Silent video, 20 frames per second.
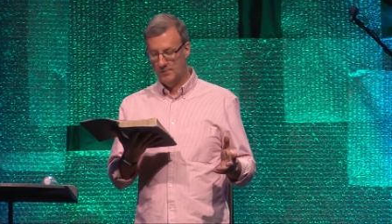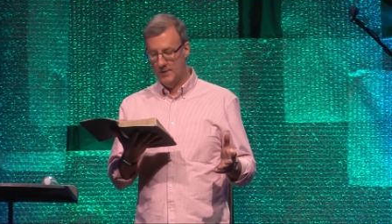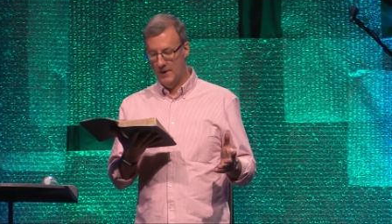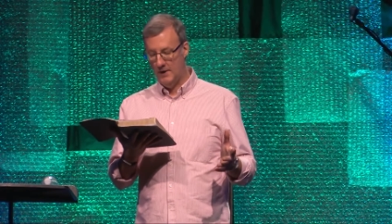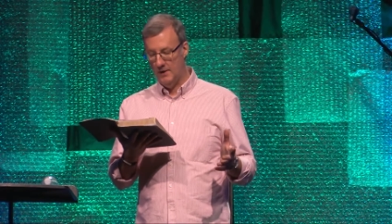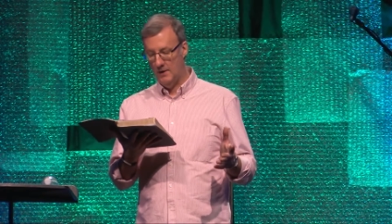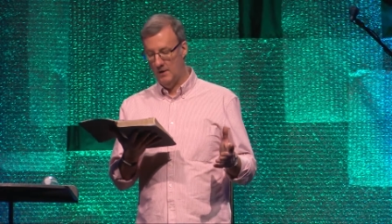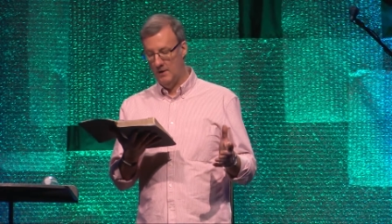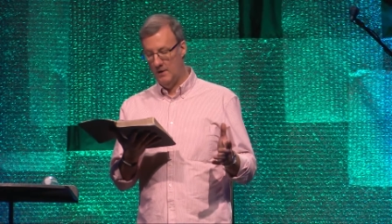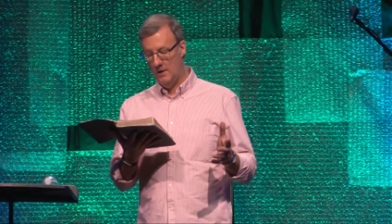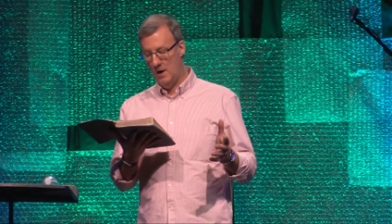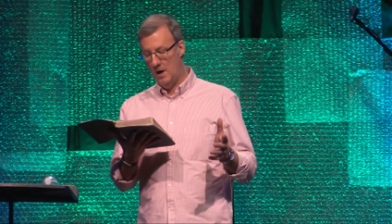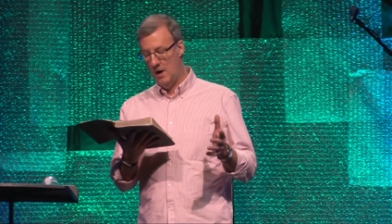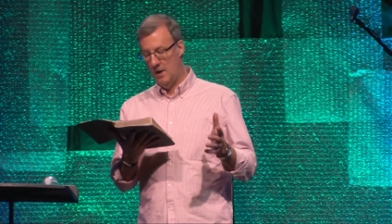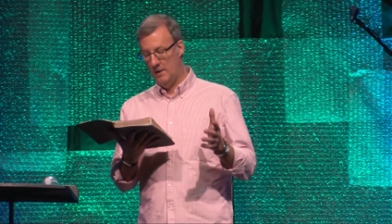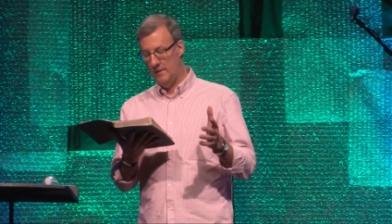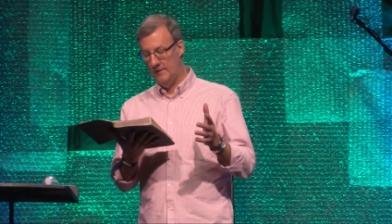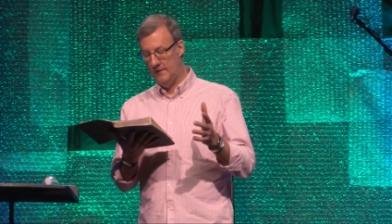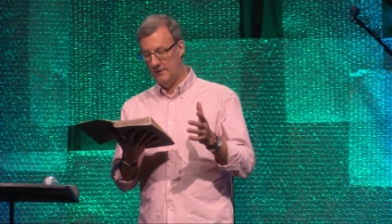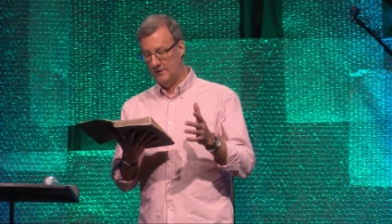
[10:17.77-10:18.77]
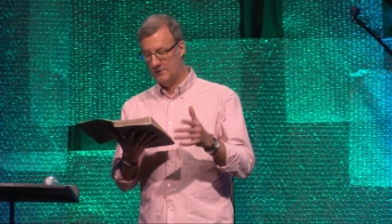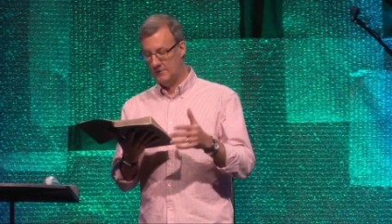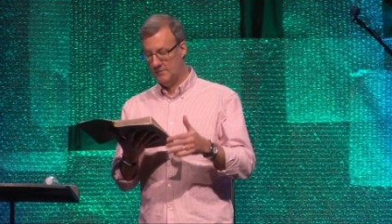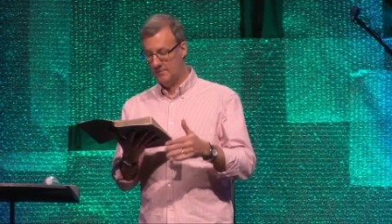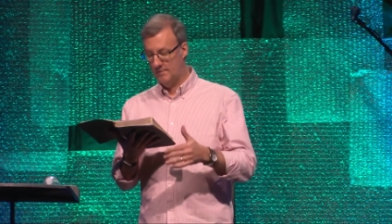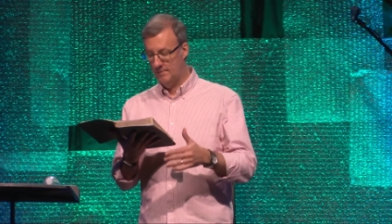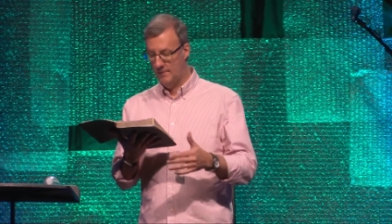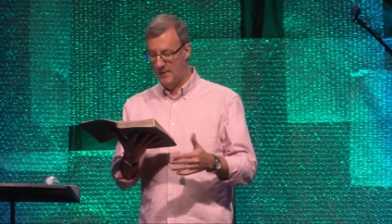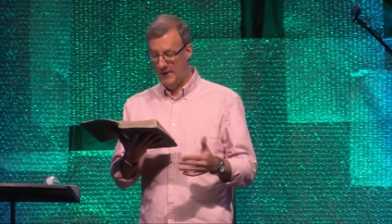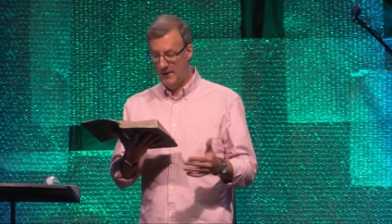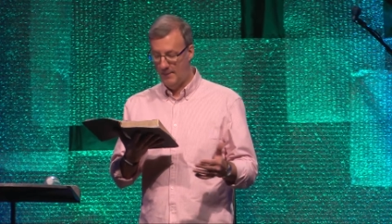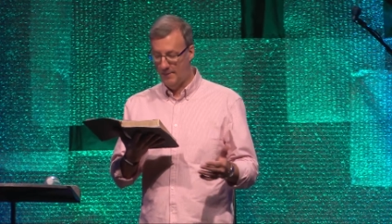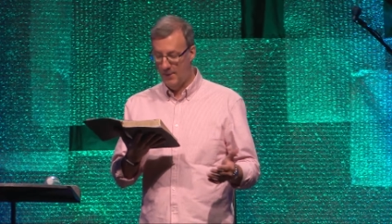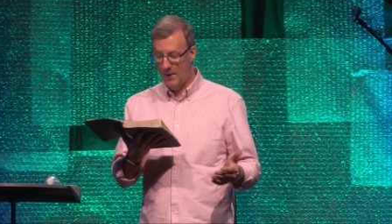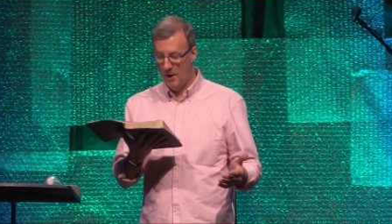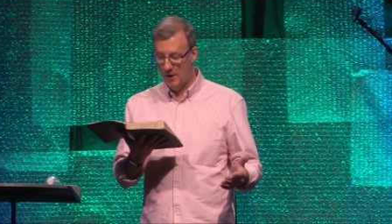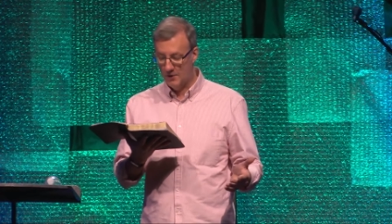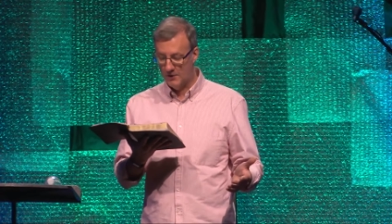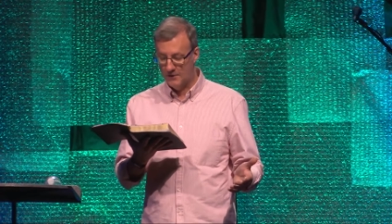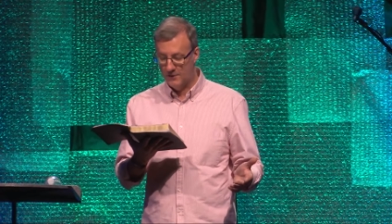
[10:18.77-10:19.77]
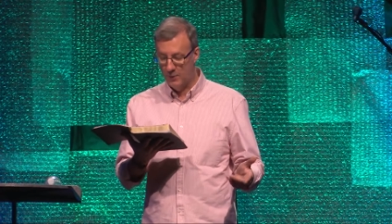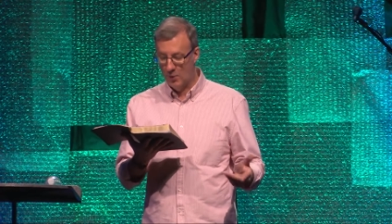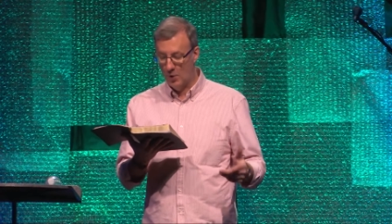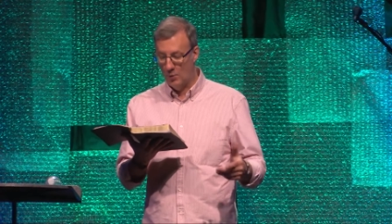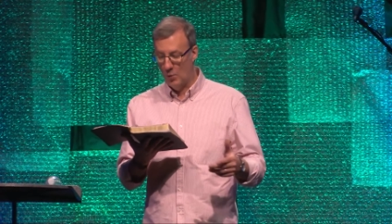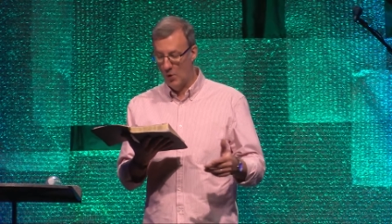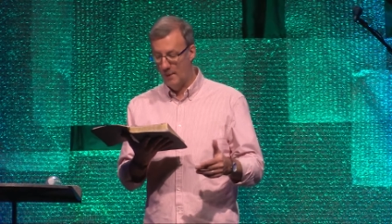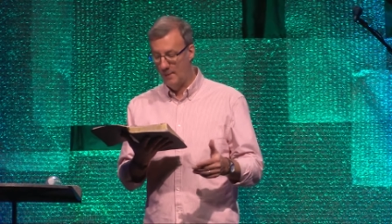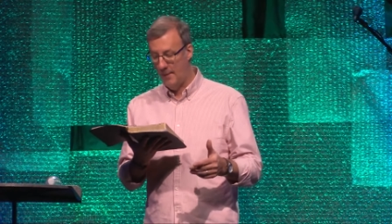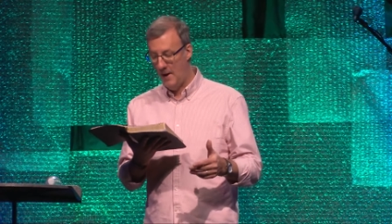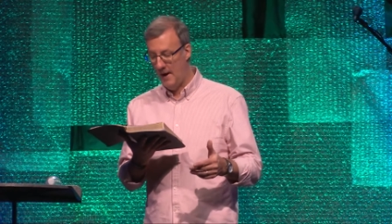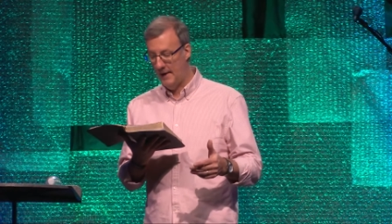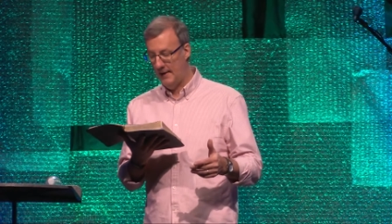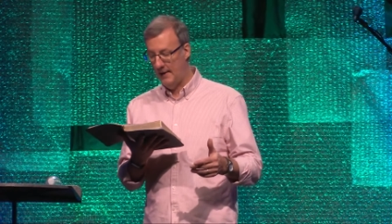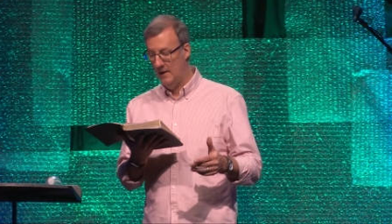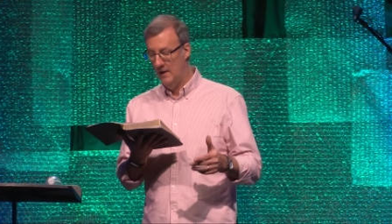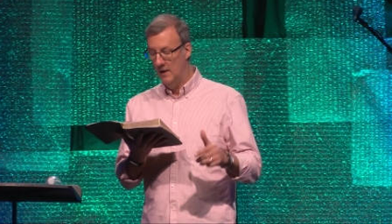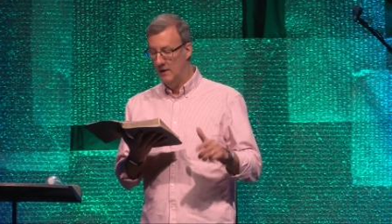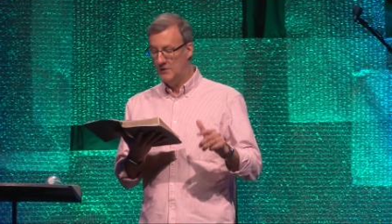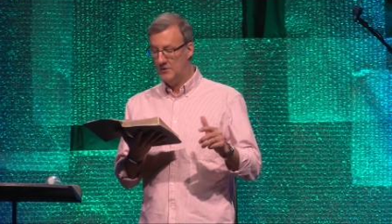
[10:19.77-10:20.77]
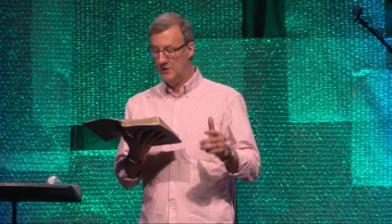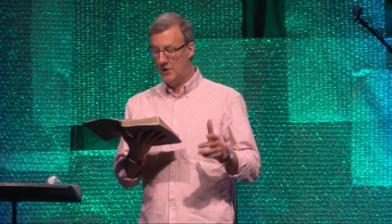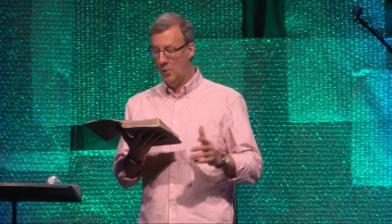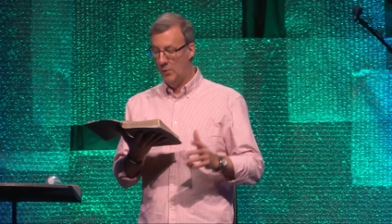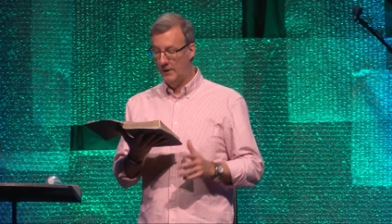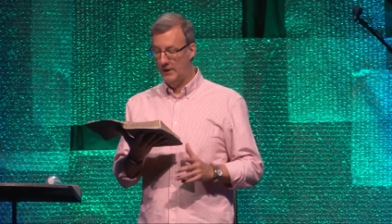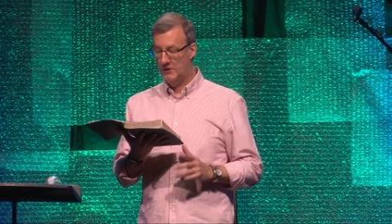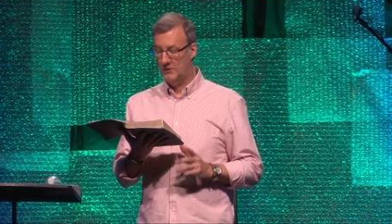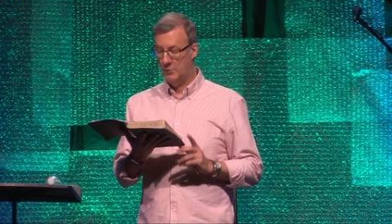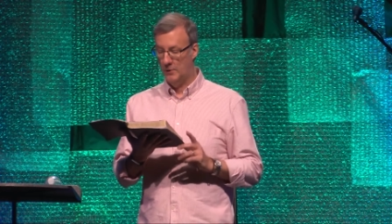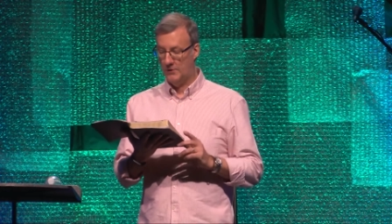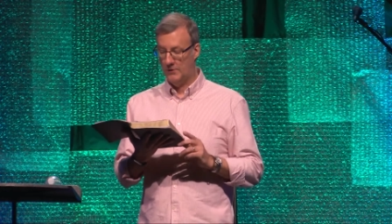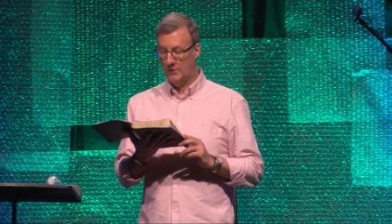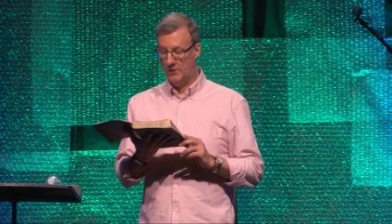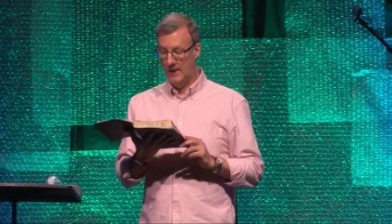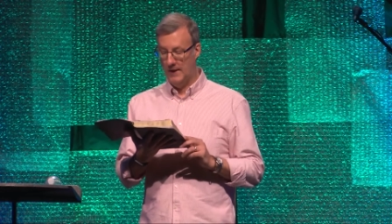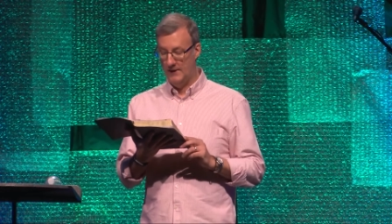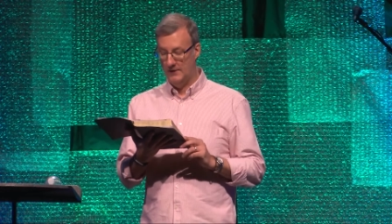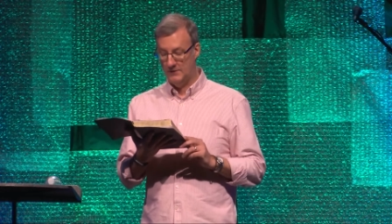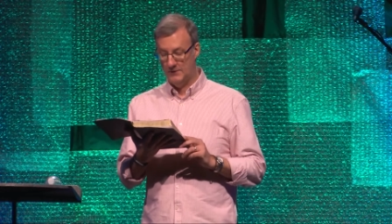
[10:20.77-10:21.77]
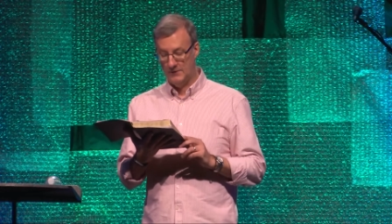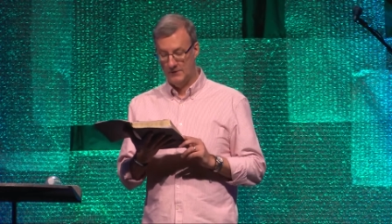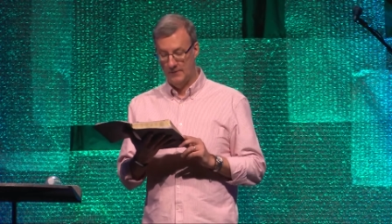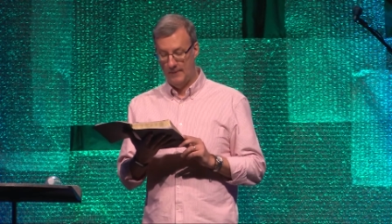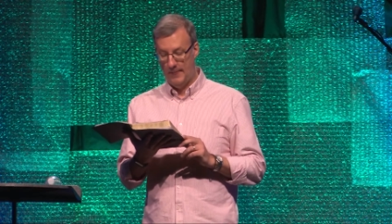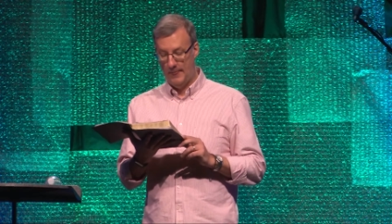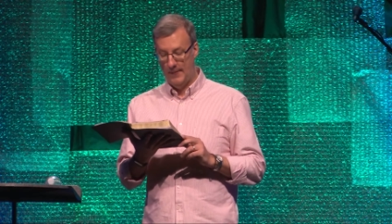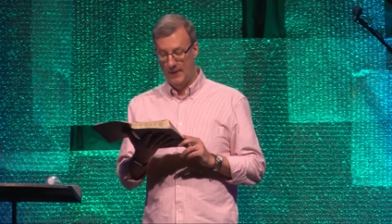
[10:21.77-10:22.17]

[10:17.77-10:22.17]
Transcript: but all of its many parts form one body, so it is with Christ.